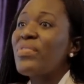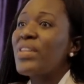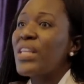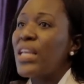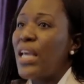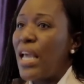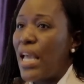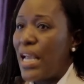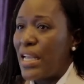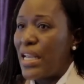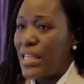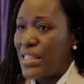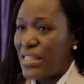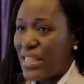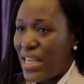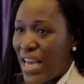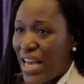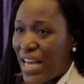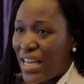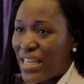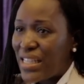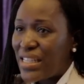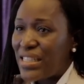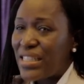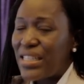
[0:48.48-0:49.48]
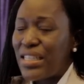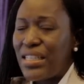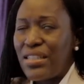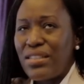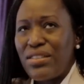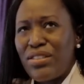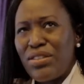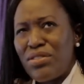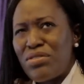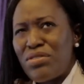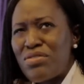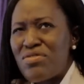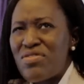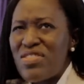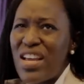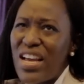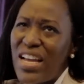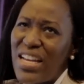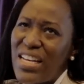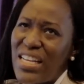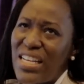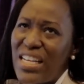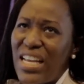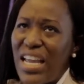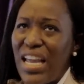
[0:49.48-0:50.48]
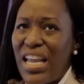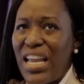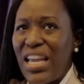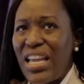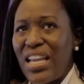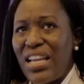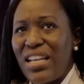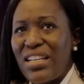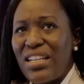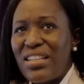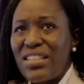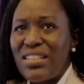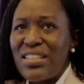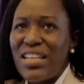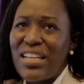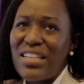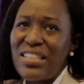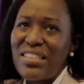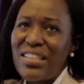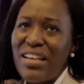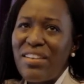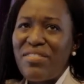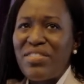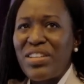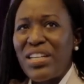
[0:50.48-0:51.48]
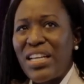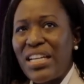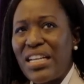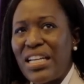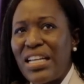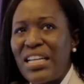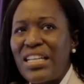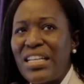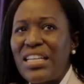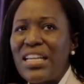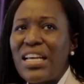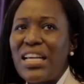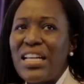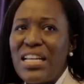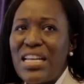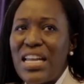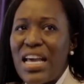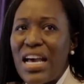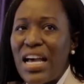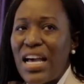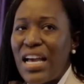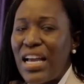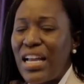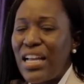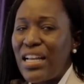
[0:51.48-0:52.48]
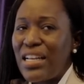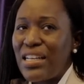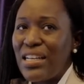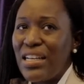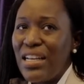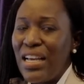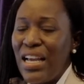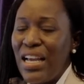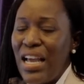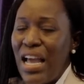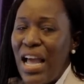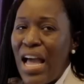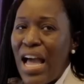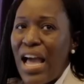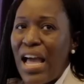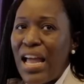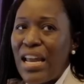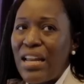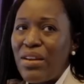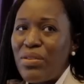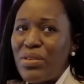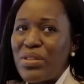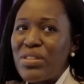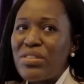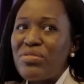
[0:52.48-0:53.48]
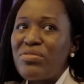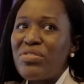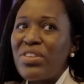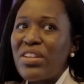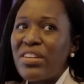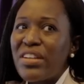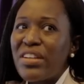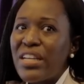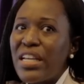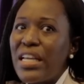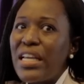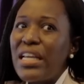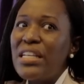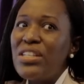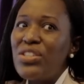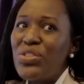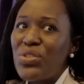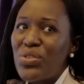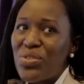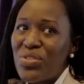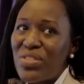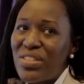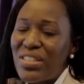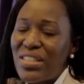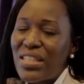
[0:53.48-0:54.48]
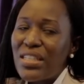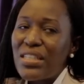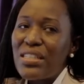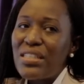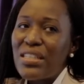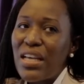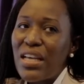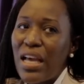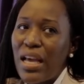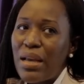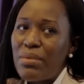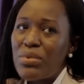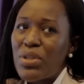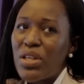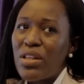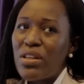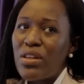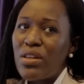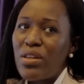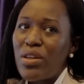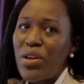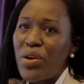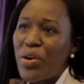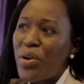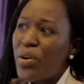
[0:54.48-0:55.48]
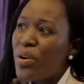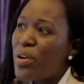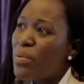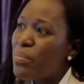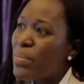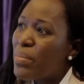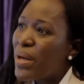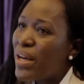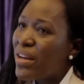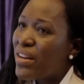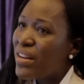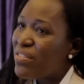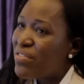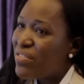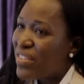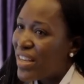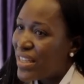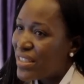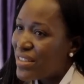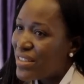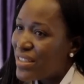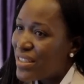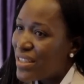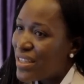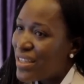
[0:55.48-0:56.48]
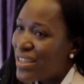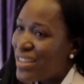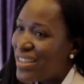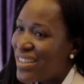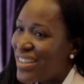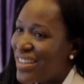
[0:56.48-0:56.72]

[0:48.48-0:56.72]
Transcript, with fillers: exactly. So 98, 97, 98, 99. And it was a very interesting time to learn about investing.